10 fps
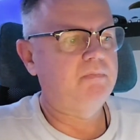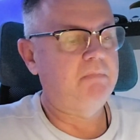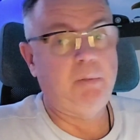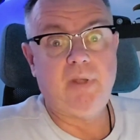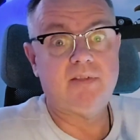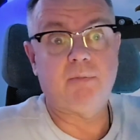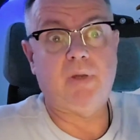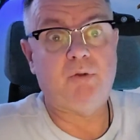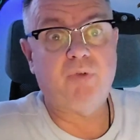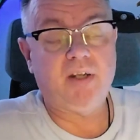maybe as a
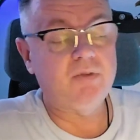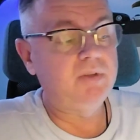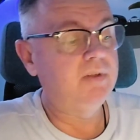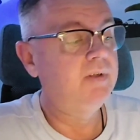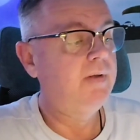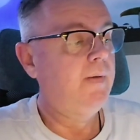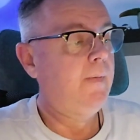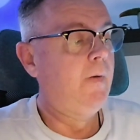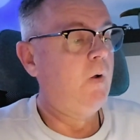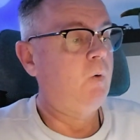manufacturer,
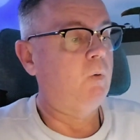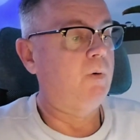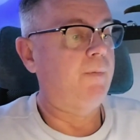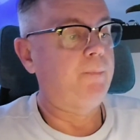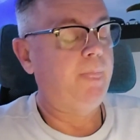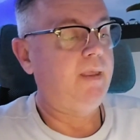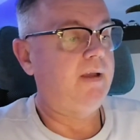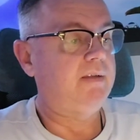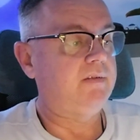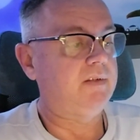or
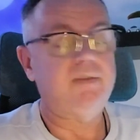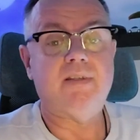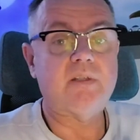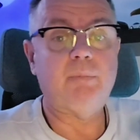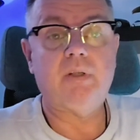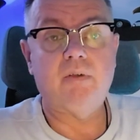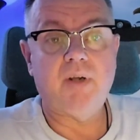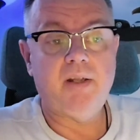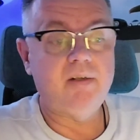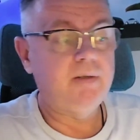as a system
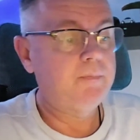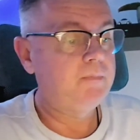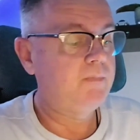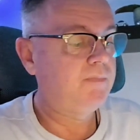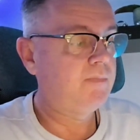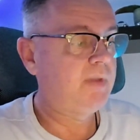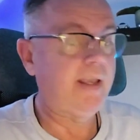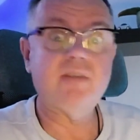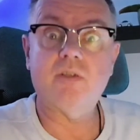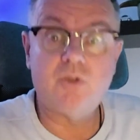integrator,
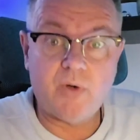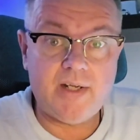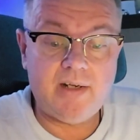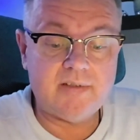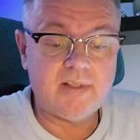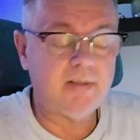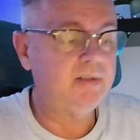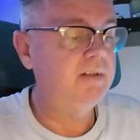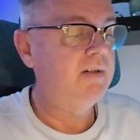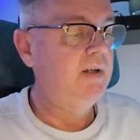as a training
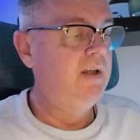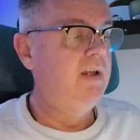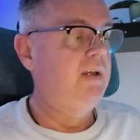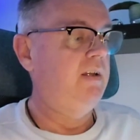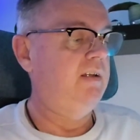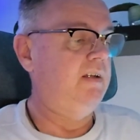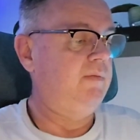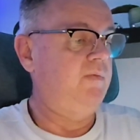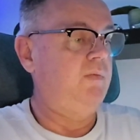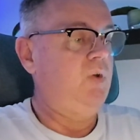center.
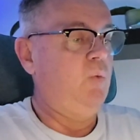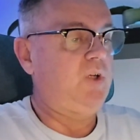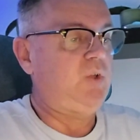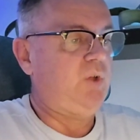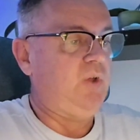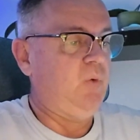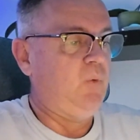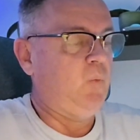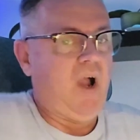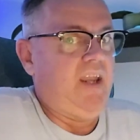Why do
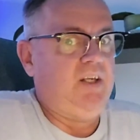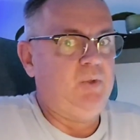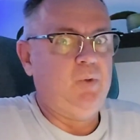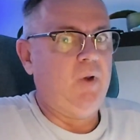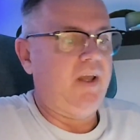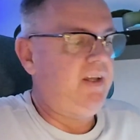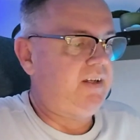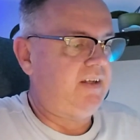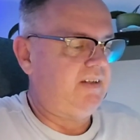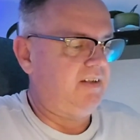you
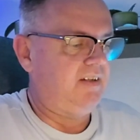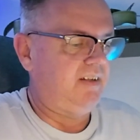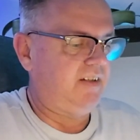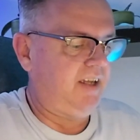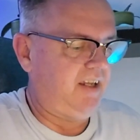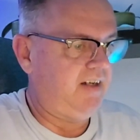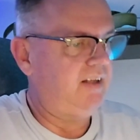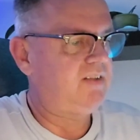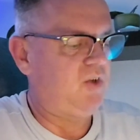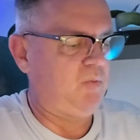like
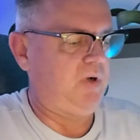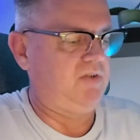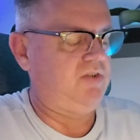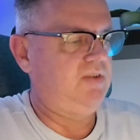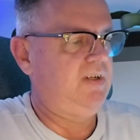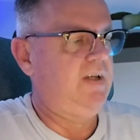KNX so much?